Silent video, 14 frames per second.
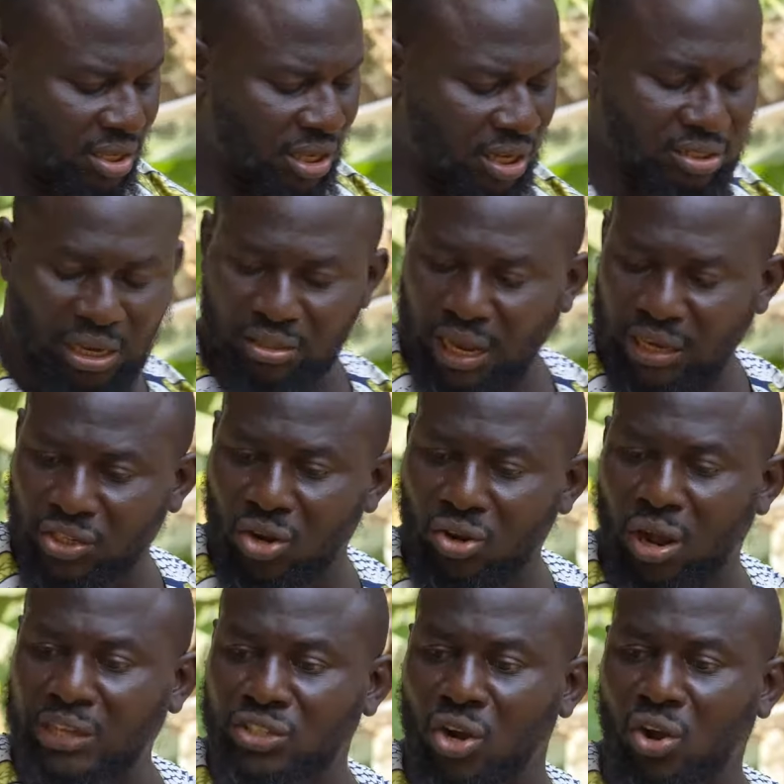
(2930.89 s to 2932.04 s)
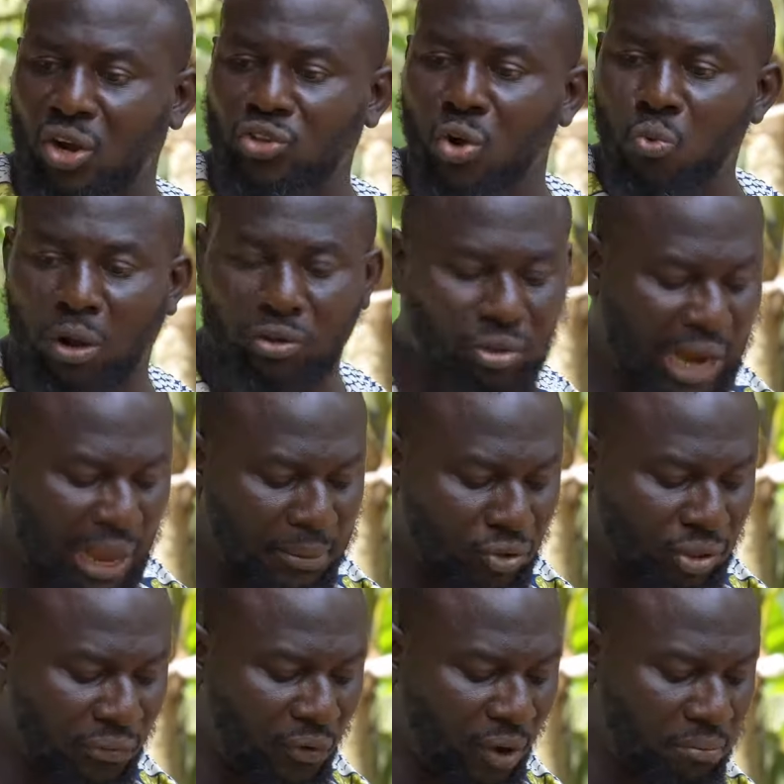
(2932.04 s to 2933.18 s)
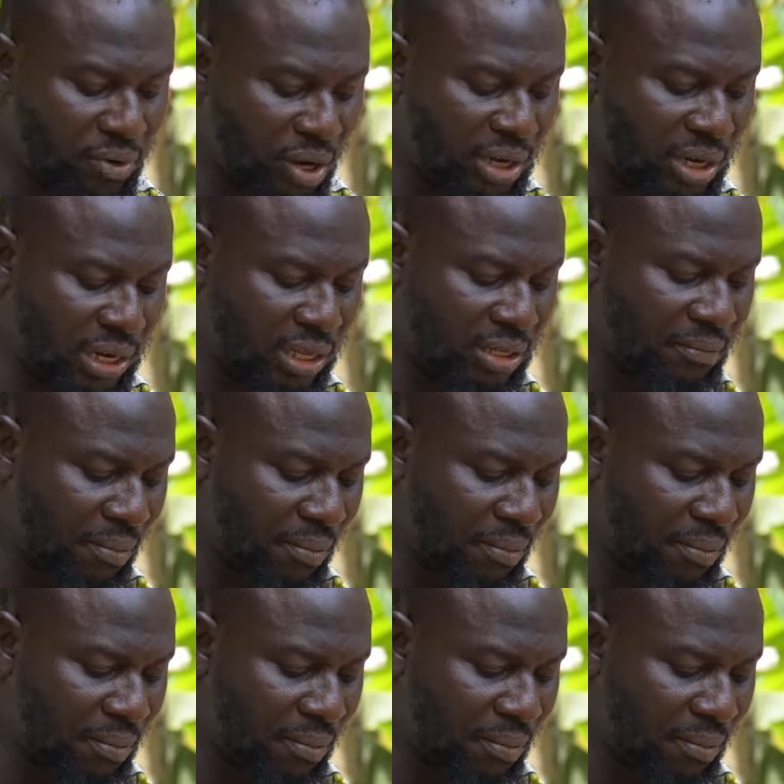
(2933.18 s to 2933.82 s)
Aso kan to wo to da bi uniform na lele.